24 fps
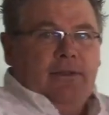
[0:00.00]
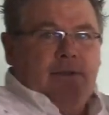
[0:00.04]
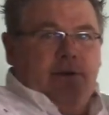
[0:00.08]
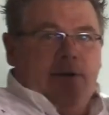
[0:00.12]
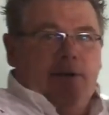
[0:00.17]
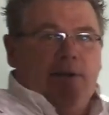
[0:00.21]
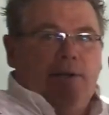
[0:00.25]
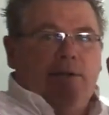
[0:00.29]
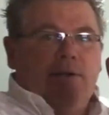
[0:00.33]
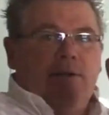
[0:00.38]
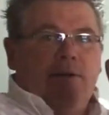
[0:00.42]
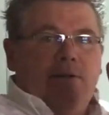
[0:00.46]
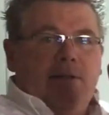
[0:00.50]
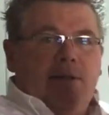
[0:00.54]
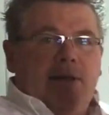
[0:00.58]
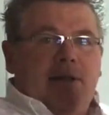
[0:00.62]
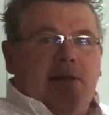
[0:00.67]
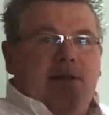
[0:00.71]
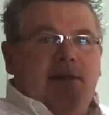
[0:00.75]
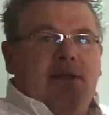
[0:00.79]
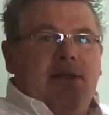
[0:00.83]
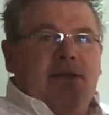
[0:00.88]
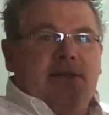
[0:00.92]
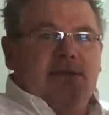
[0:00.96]
They're going to go
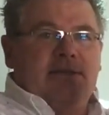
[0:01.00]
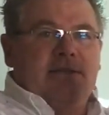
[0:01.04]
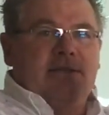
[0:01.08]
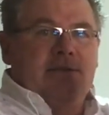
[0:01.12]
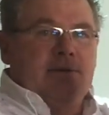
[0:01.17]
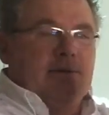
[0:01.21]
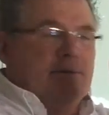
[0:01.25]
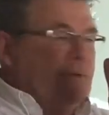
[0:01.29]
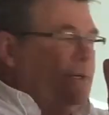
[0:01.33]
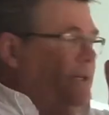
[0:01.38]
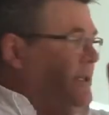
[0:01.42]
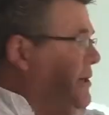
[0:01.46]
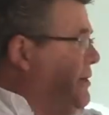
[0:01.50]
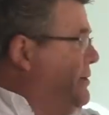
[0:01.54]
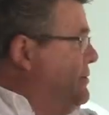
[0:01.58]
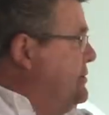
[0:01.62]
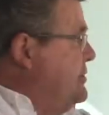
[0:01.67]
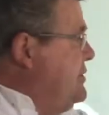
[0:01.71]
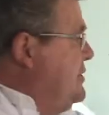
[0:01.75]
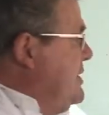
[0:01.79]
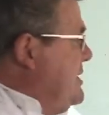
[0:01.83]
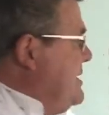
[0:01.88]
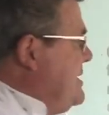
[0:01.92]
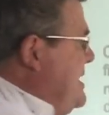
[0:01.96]
like this. So we don't
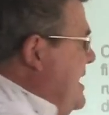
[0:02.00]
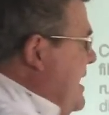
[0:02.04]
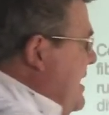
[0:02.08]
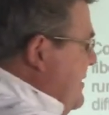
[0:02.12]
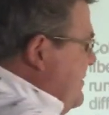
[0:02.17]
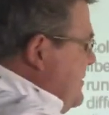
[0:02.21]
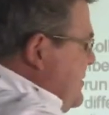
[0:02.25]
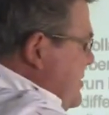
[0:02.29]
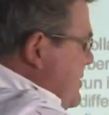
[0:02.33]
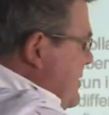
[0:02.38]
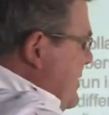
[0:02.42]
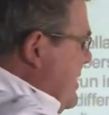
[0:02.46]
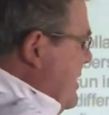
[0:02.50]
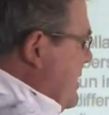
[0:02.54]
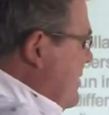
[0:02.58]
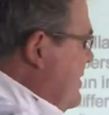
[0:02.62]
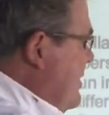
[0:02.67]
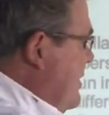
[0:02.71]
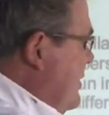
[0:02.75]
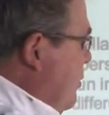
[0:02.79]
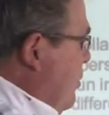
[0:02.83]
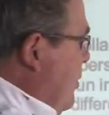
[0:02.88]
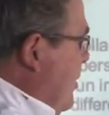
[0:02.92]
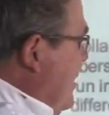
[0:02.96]
just have strength
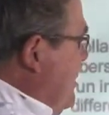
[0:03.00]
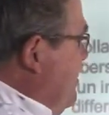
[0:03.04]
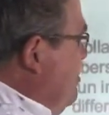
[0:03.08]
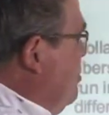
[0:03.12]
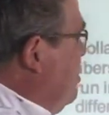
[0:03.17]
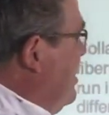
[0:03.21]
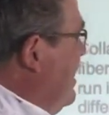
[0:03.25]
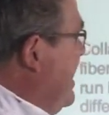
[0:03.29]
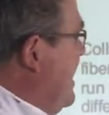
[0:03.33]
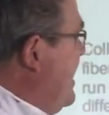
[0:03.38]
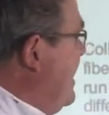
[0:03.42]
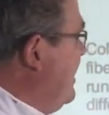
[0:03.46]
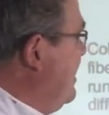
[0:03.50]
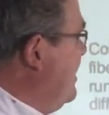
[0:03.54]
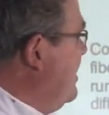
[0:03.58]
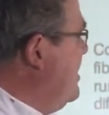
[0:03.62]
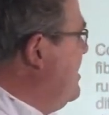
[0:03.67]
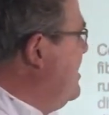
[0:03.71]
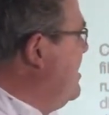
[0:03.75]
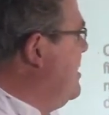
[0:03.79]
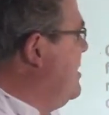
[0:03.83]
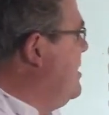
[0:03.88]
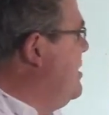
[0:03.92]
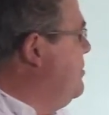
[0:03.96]
in one plane,
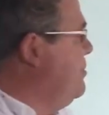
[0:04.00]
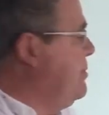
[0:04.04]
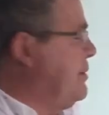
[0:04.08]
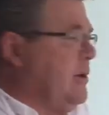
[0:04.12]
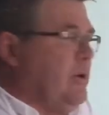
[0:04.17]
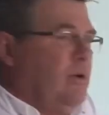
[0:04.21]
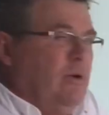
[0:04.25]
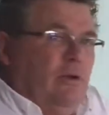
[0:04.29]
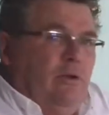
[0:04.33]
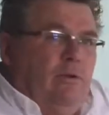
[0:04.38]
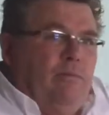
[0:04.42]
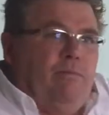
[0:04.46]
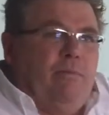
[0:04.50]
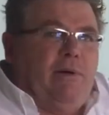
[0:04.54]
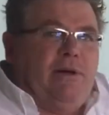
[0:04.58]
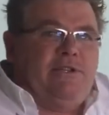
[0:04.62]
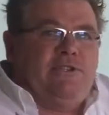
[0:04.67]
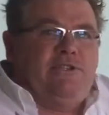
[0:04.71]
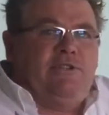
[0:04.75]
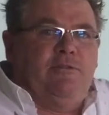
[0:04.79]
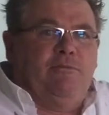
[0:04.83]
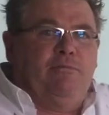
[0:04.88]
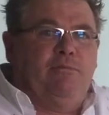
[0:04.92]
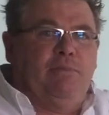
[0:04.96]
but a whole
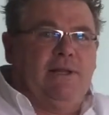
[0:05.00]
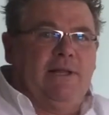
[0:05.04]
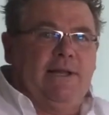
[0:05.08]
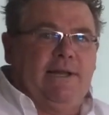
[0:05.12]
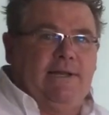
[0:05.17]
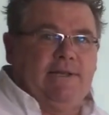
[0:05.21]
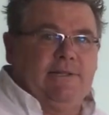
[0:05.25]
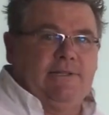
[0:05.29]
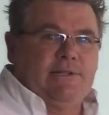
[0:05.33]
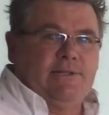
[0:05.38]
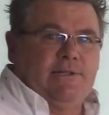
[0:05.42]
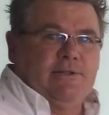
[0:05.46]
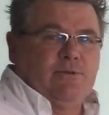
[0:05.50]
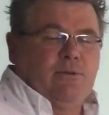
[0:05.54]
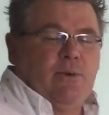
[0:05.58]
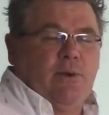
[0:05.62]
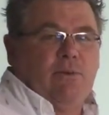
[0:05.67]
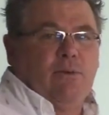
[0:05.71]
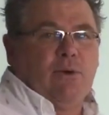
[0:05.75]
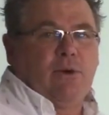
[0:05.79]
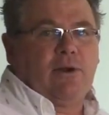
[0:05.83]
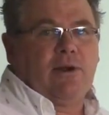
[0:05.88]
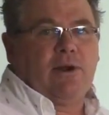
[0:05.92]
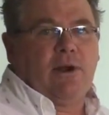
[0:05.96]
bunch of planes as we
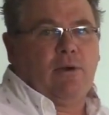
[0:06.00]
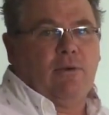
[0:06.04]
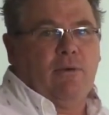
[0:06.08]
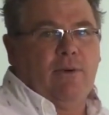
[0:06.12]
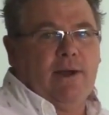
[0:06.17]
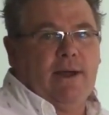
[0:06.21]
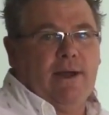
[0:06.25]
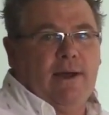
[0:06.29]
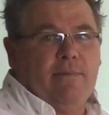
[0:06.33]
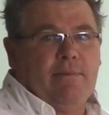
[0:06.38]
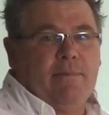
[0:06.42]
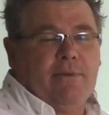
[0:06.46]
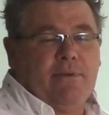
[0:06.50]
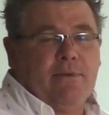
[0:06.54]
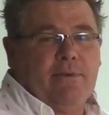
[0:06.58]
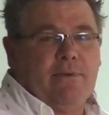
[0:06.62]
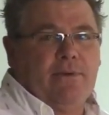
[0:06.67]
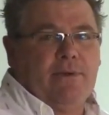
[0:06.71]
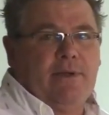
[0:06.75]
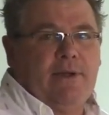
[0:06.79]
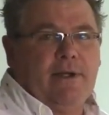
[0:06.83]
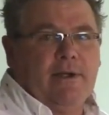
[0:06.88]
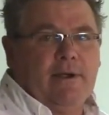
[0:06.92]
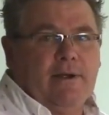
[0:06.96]
work our way up
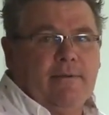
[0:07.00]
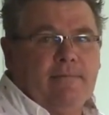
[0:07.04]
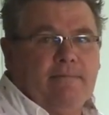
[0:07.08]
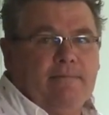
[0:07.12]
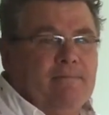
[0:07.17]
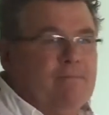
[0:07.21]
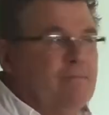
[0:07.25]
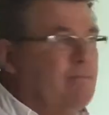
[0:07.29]
through here.